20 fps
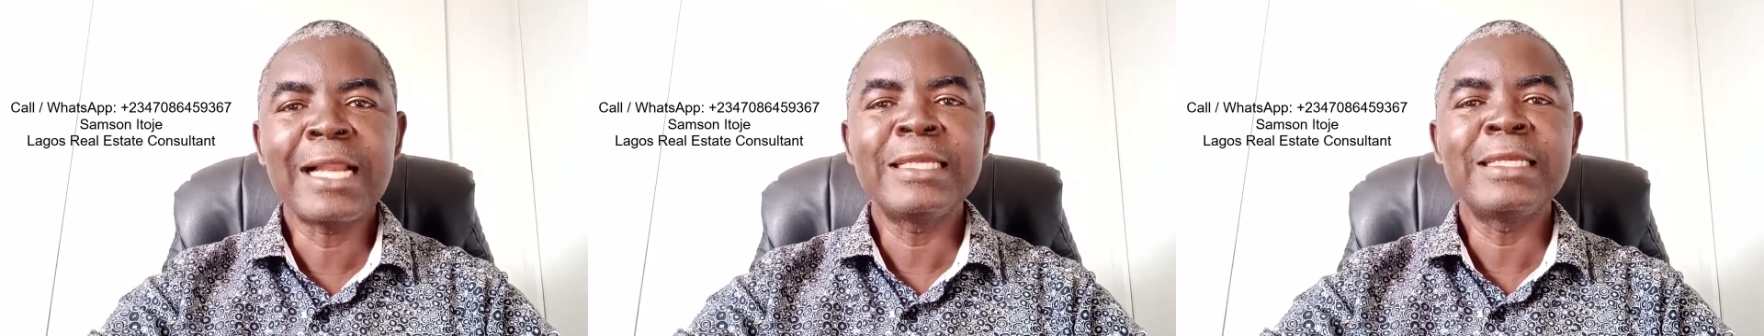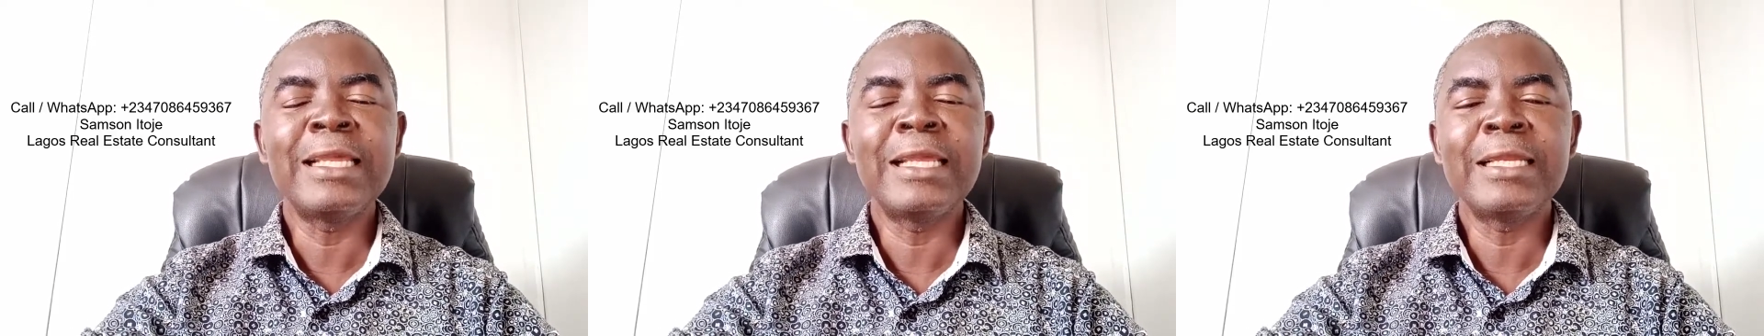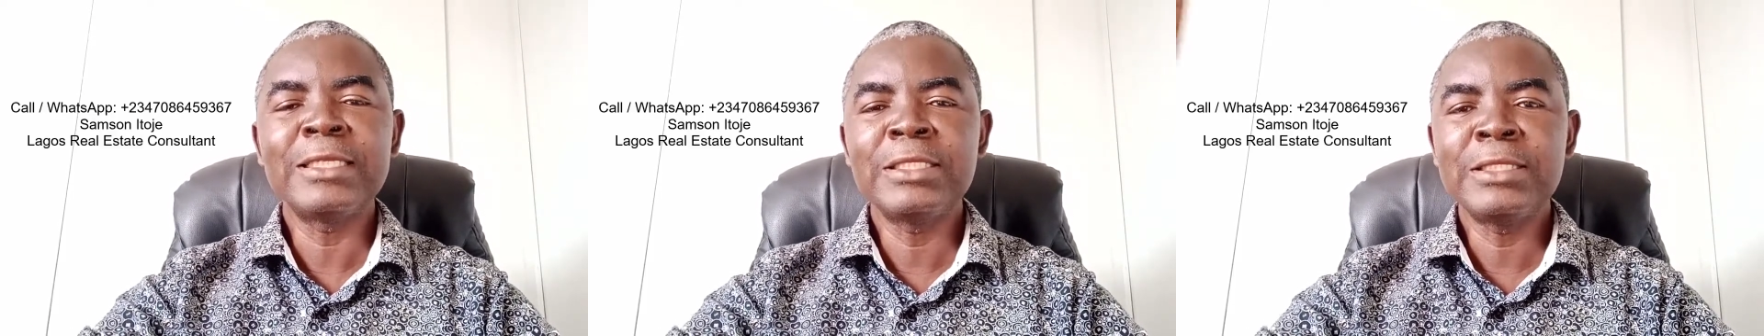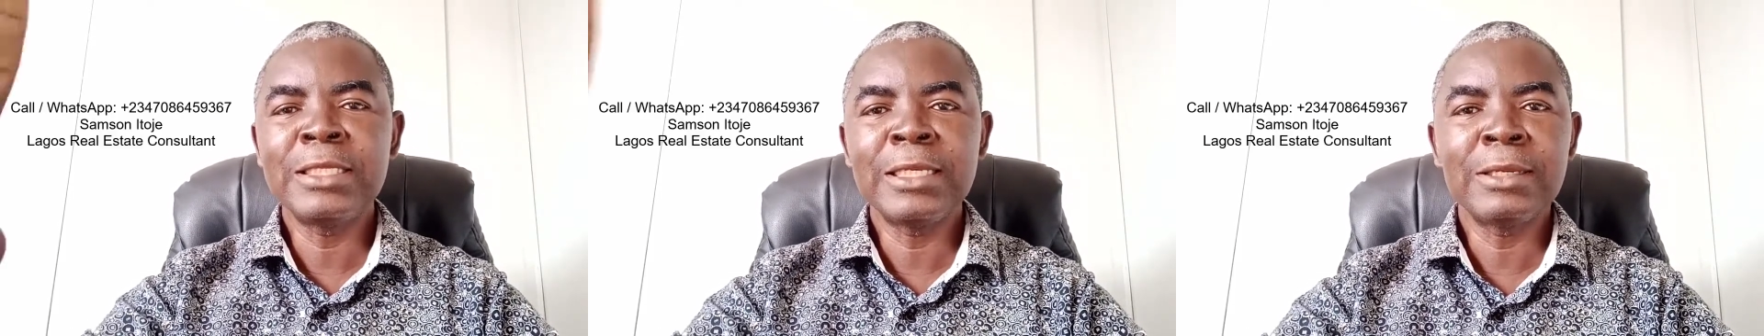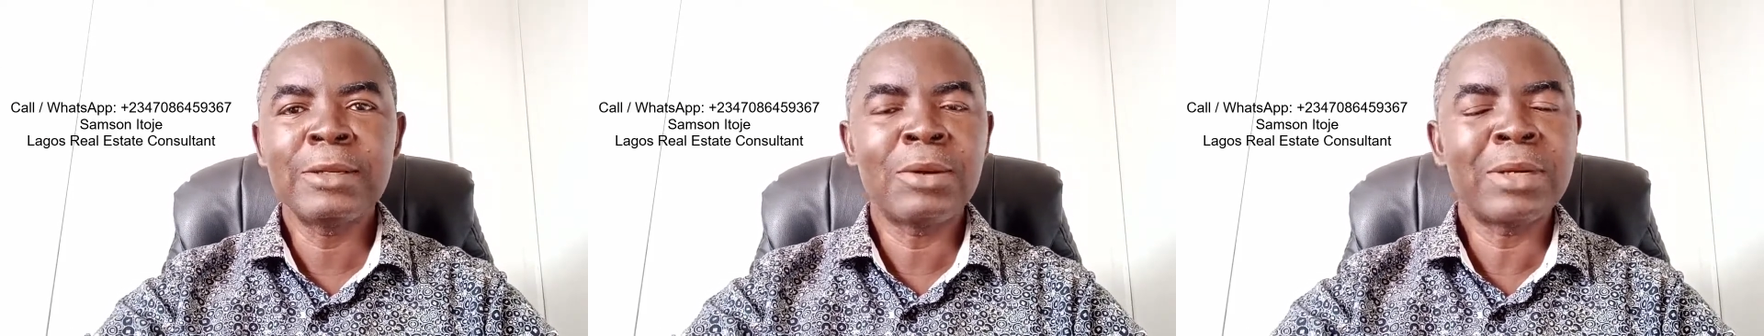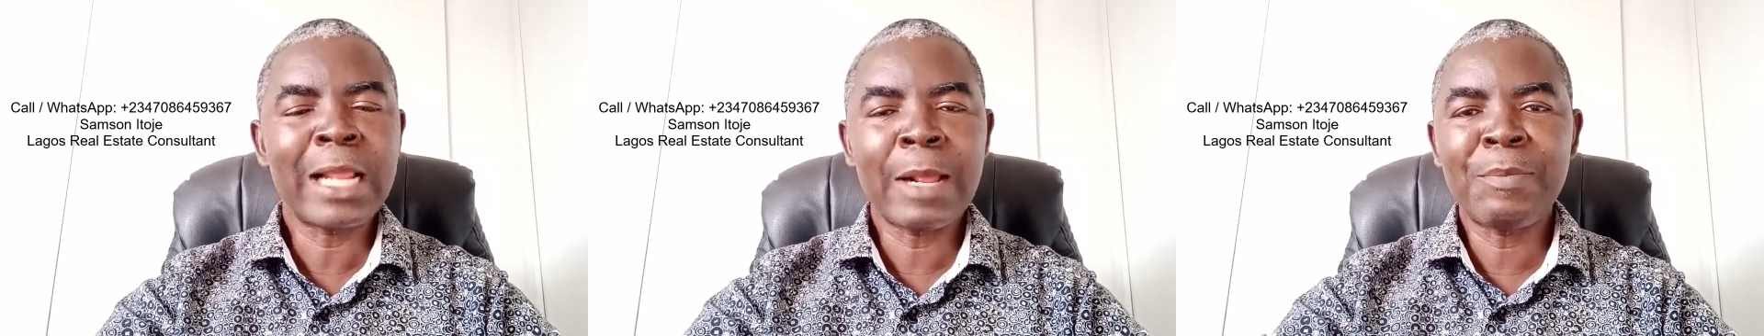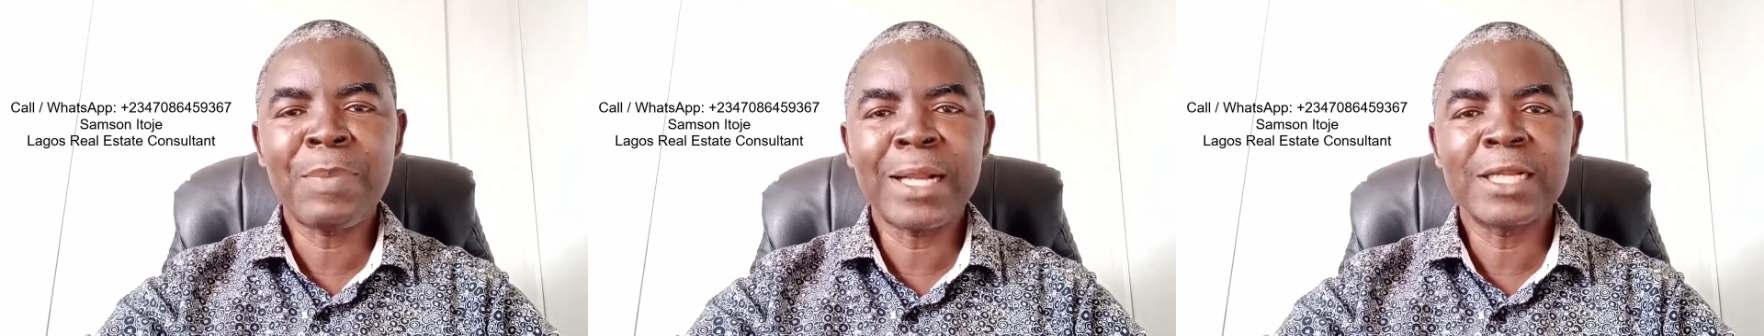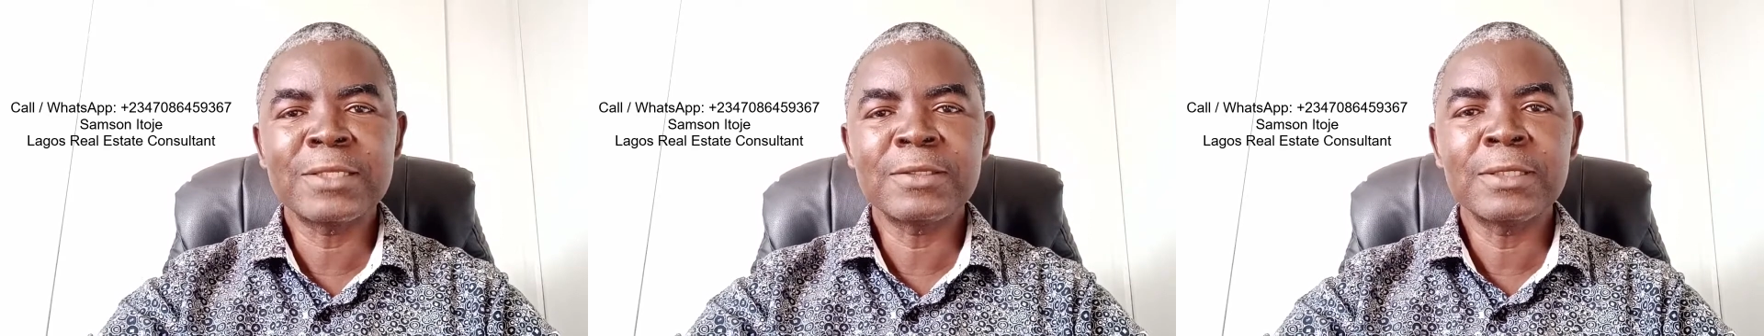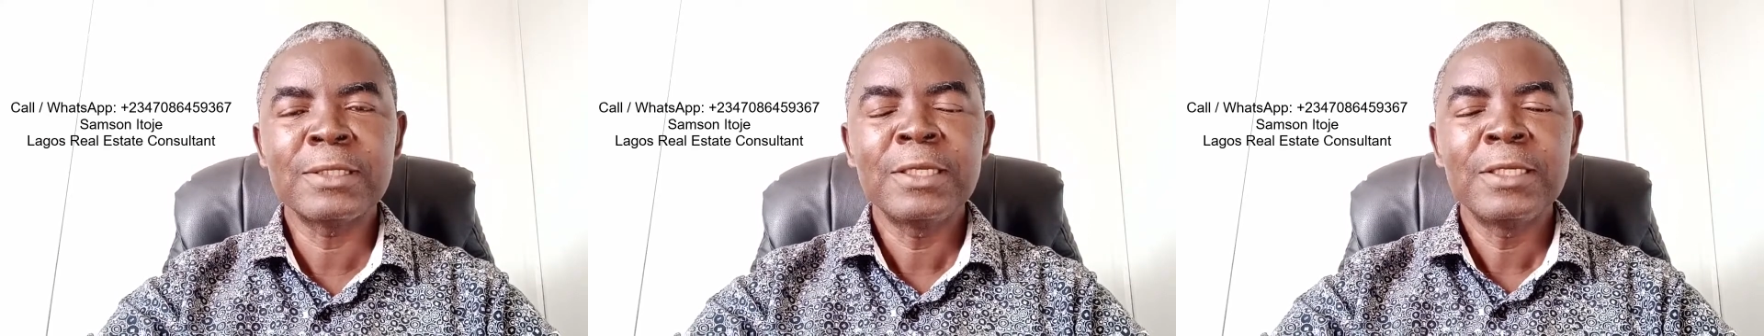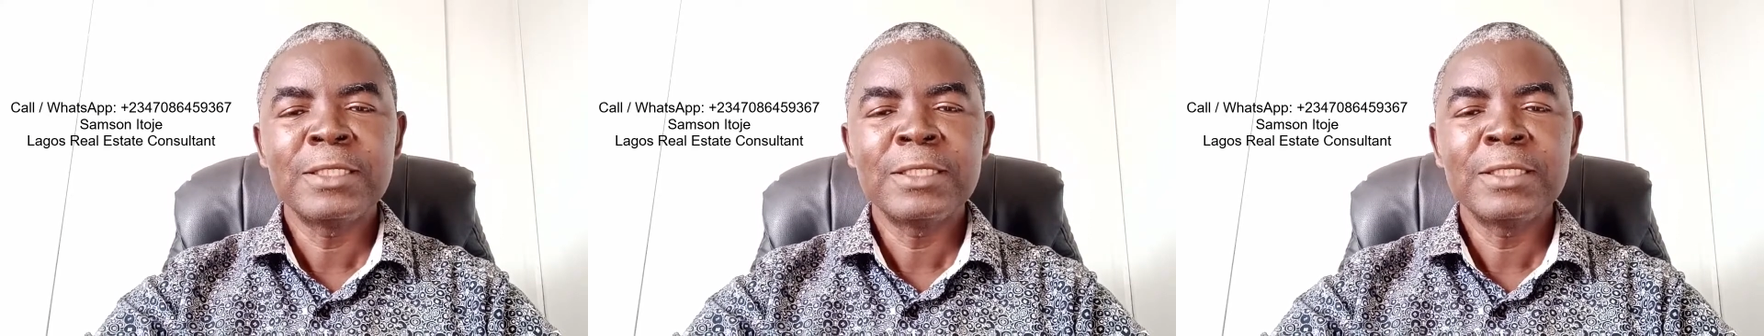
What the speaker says: and then the other part,